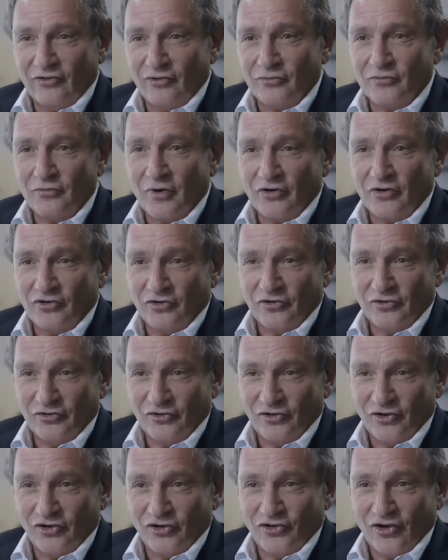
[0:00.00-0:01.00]
the
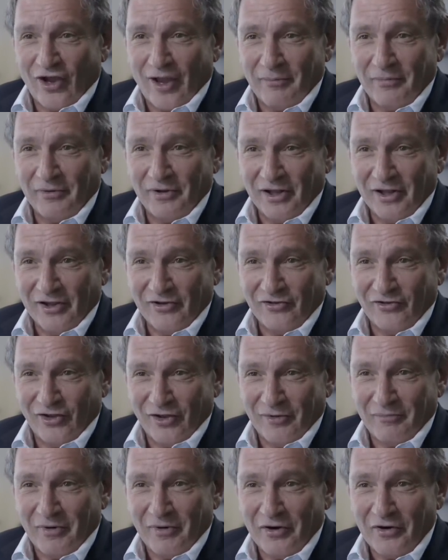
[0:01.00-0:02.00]
Russians, the Japanese,
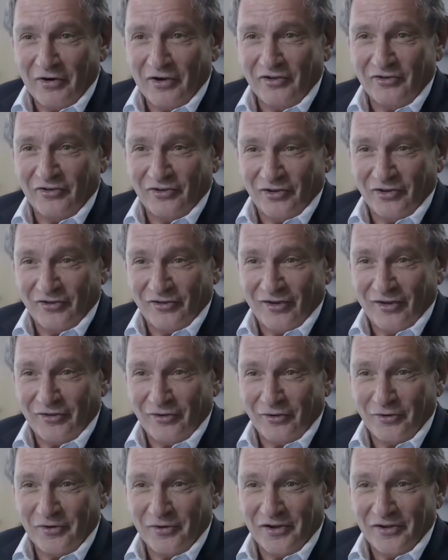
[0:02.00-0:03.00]
the Americans, and the
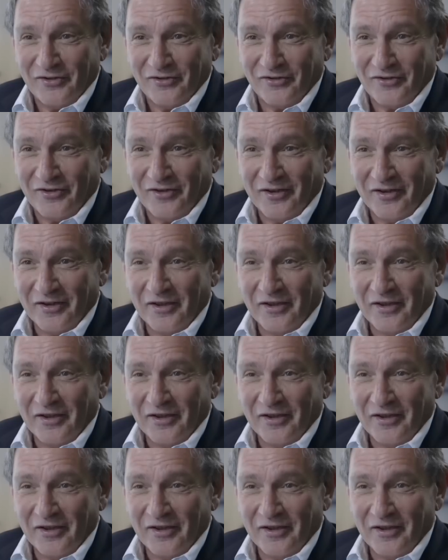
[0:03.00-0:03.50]
South Koreans.